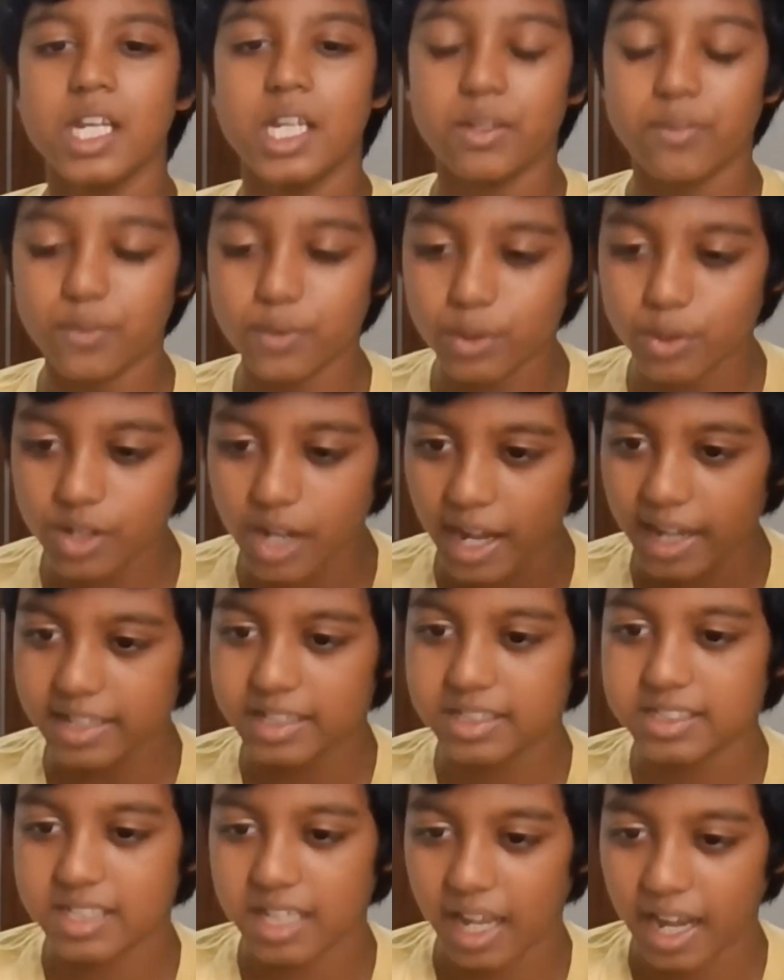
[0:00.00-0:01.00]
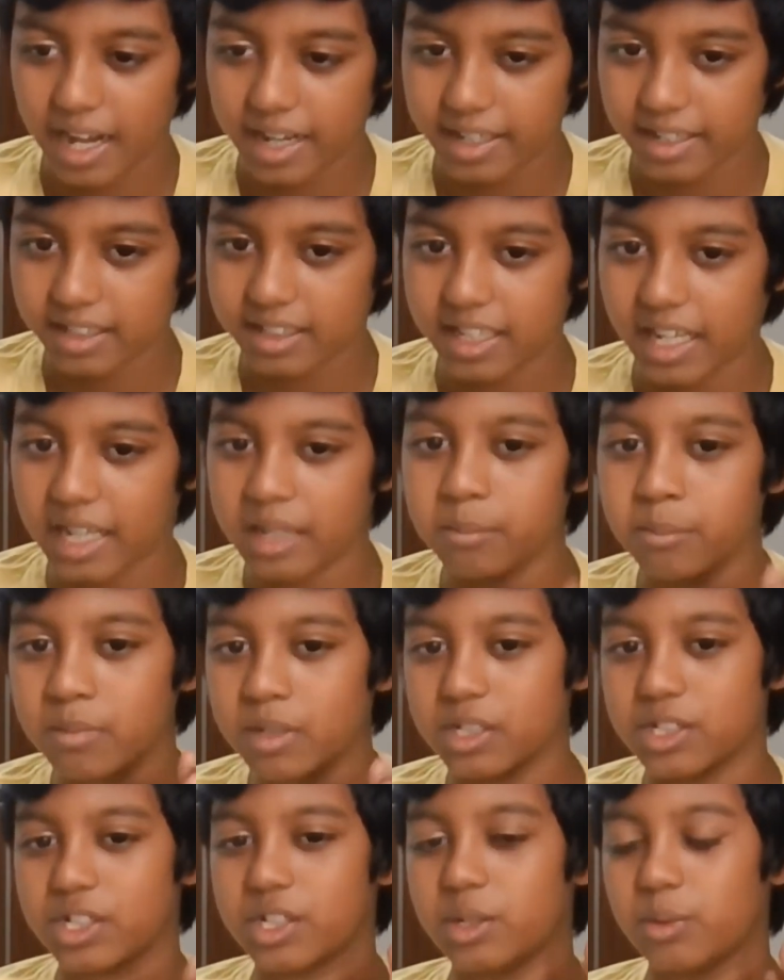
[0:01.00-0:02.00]
If you guys had a time
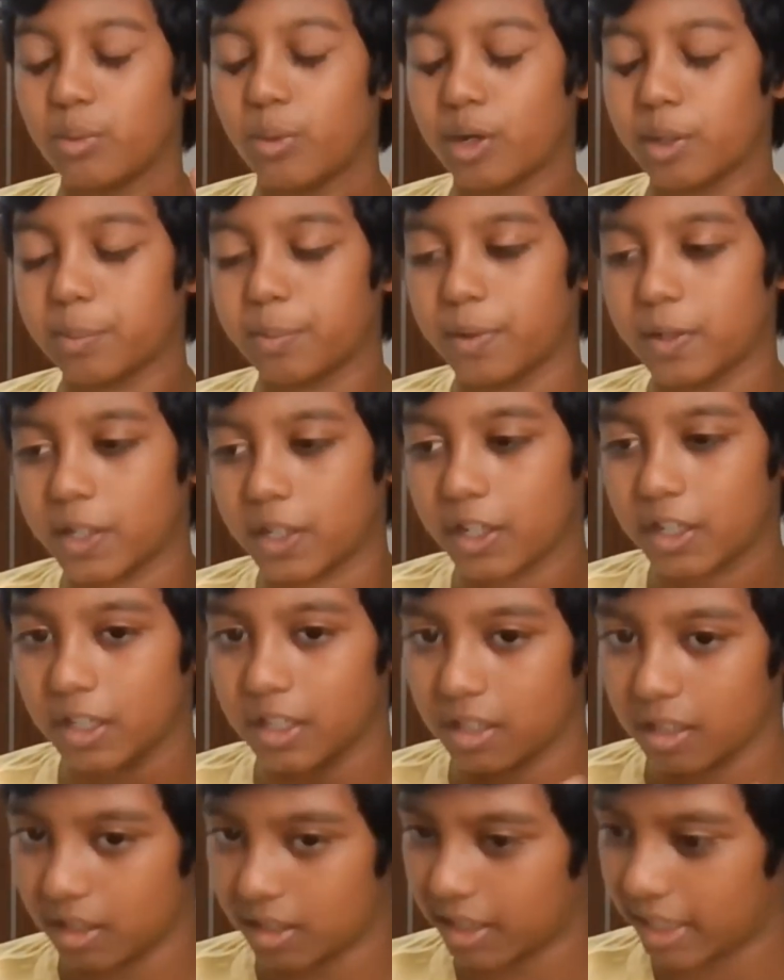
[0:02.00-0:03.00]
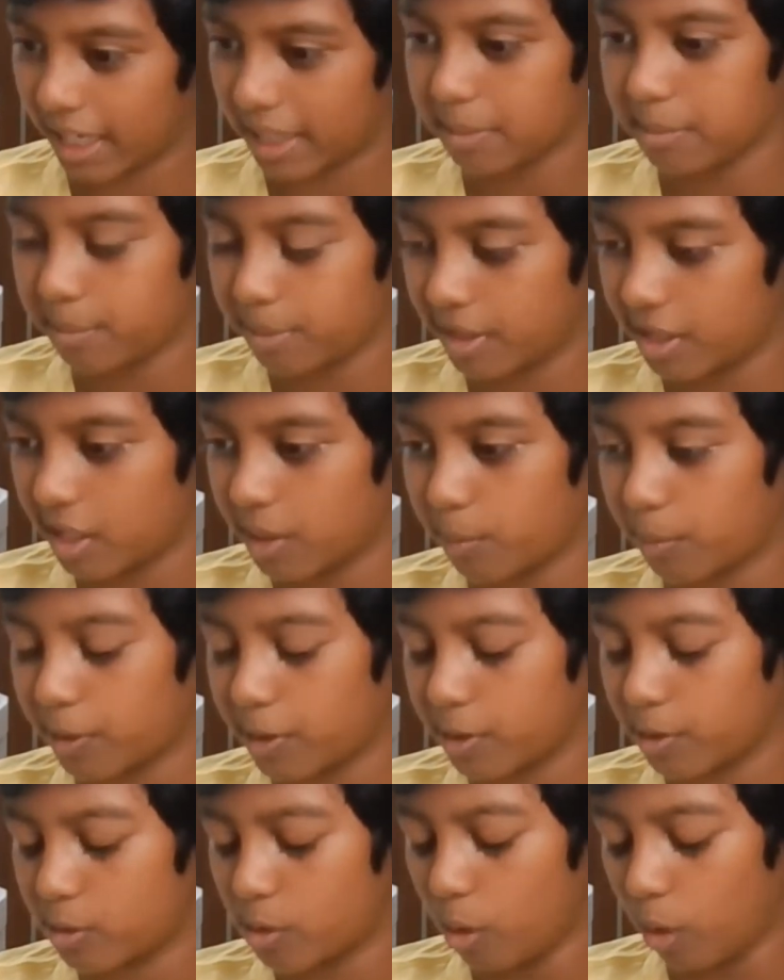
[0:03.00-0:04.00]
machine, what particular time period would
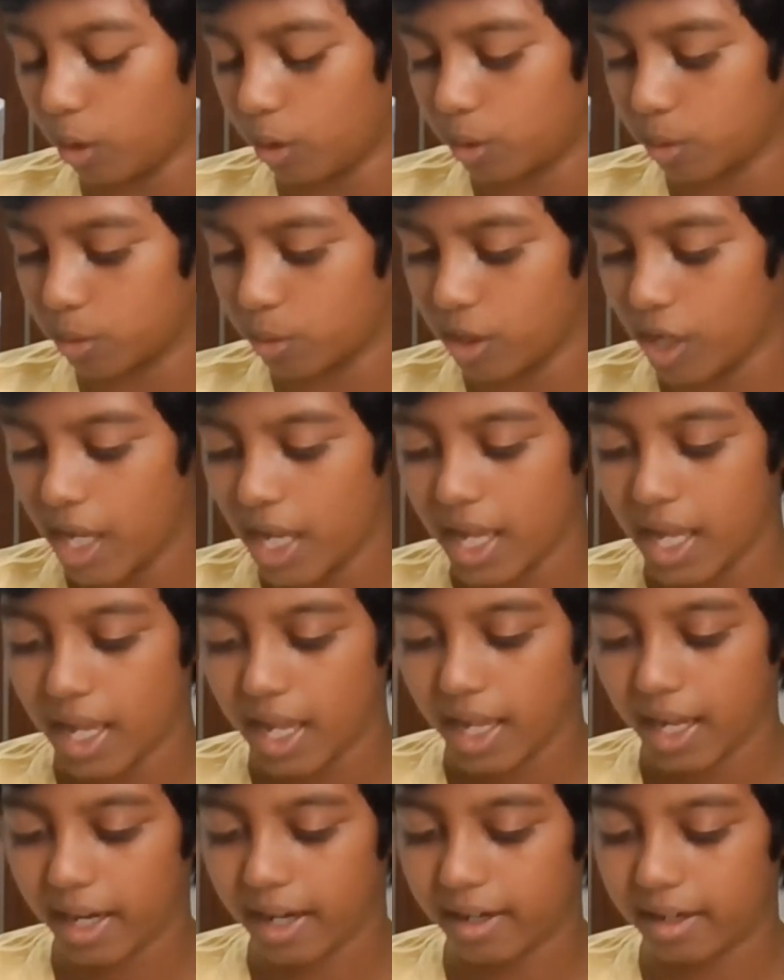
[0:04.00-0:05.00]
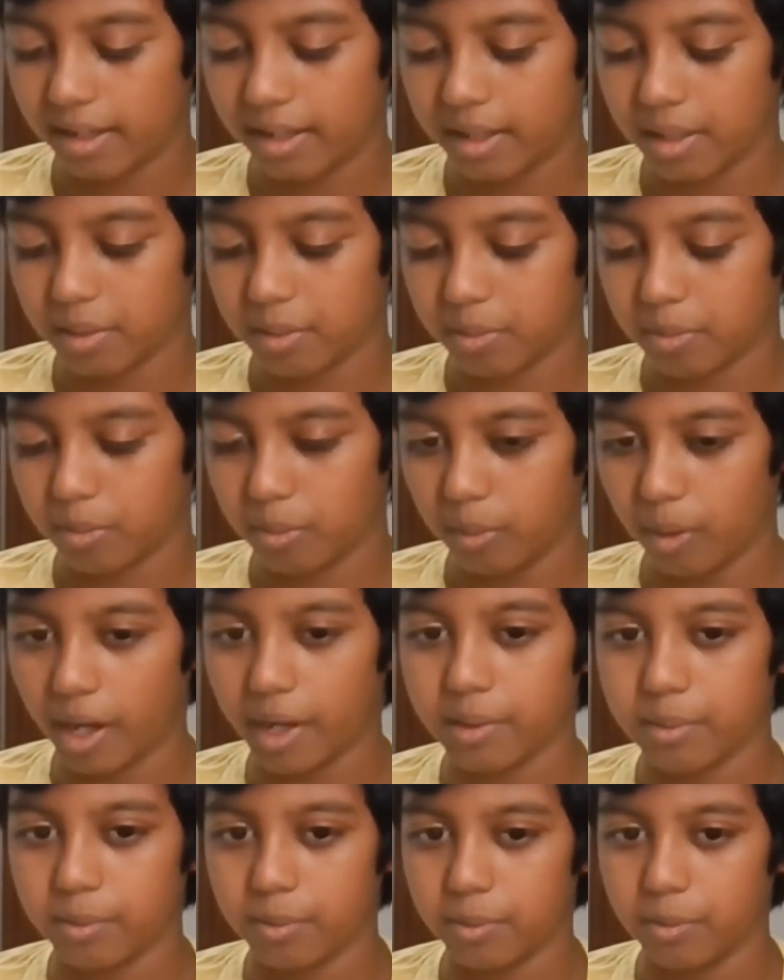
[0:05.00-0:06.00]
you go to, and
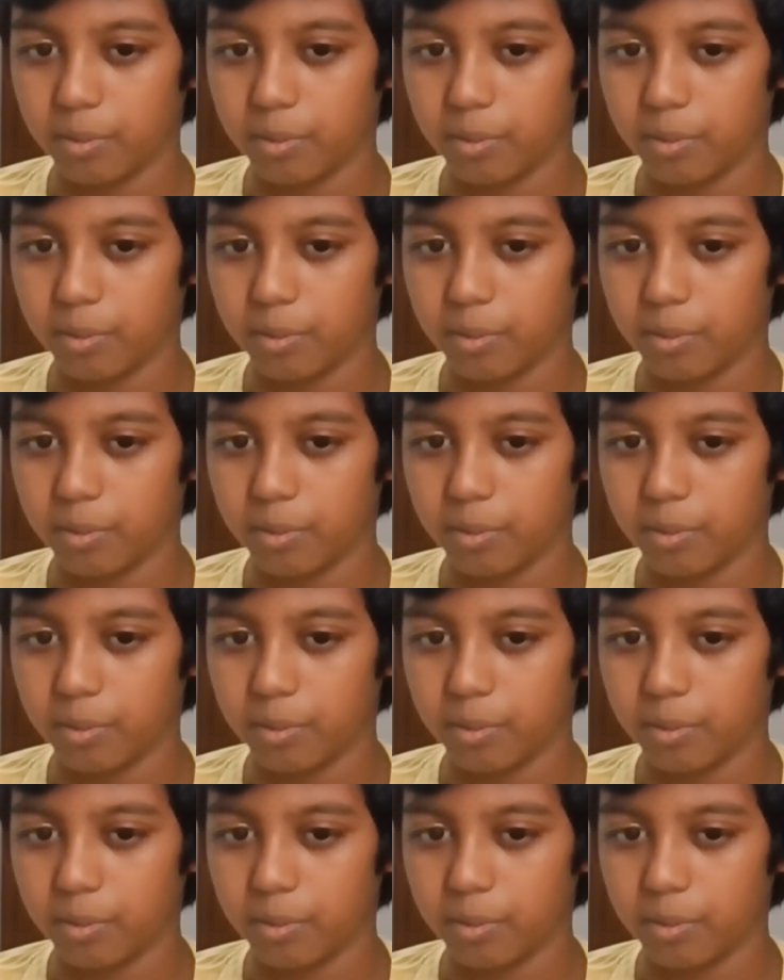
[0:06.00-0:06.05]
why?